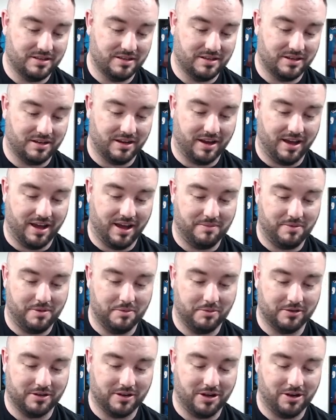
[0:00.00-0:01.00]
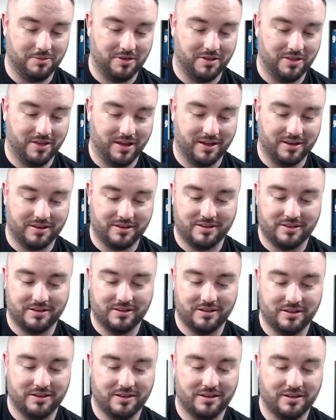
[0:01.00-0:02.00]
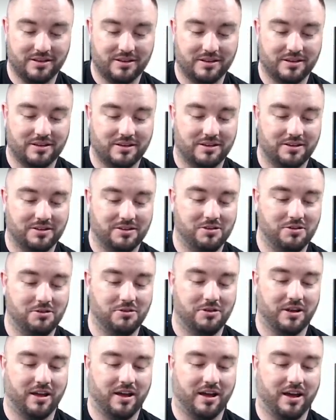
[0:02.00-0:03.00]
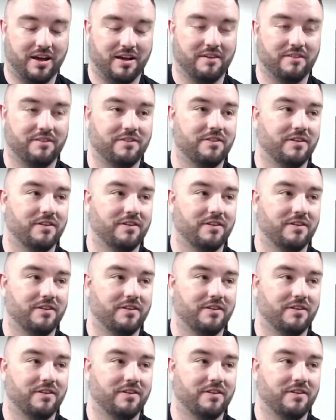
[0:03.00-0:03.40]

I had people telling me that. Who did I have?